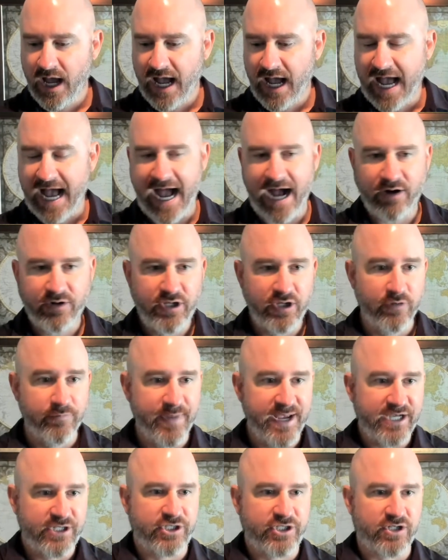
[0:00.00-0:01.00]
how do you
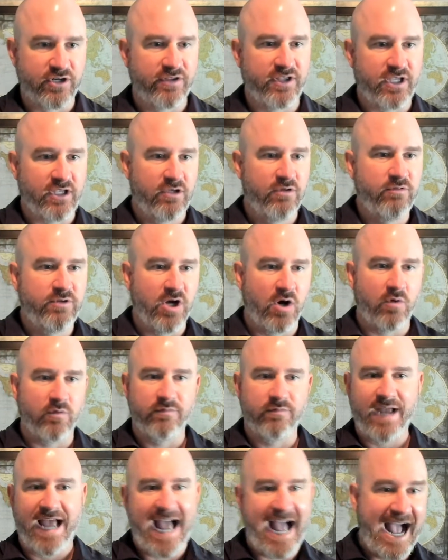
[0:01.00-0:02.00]
make sure that you
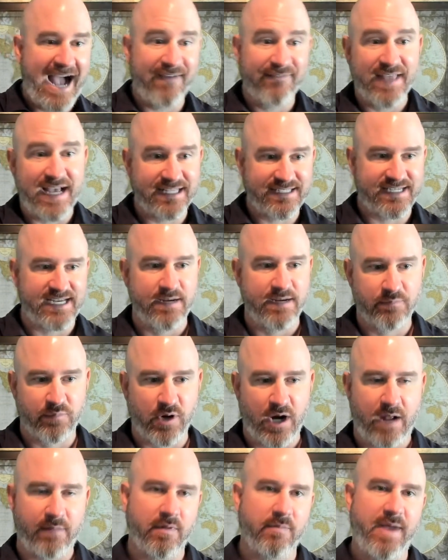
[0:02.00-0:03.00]
don't have that same
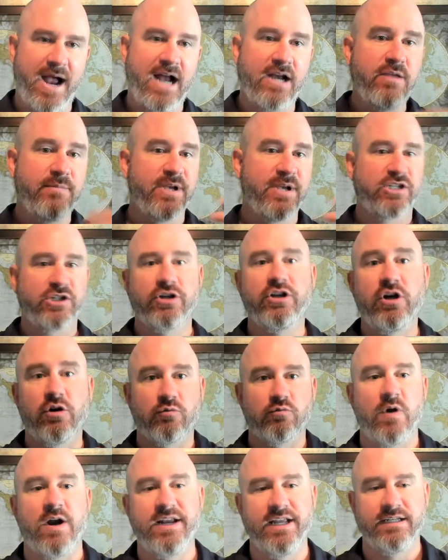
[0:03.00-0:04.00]
problem? How do you make sure you
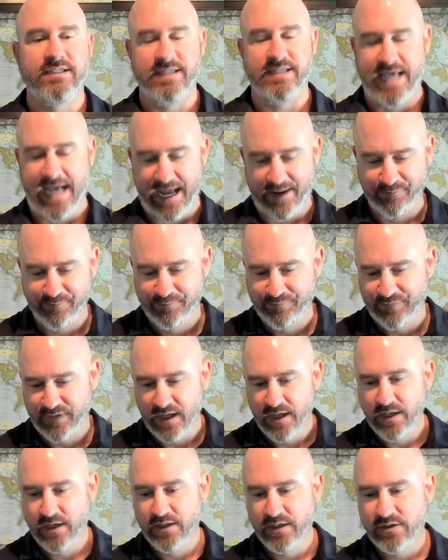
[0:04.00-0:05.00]
don't run into that?
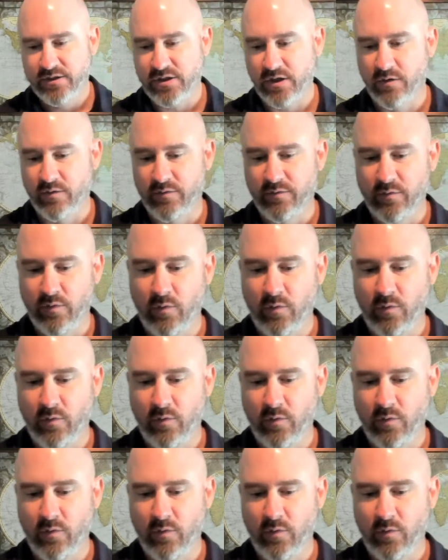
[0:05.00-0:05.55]
So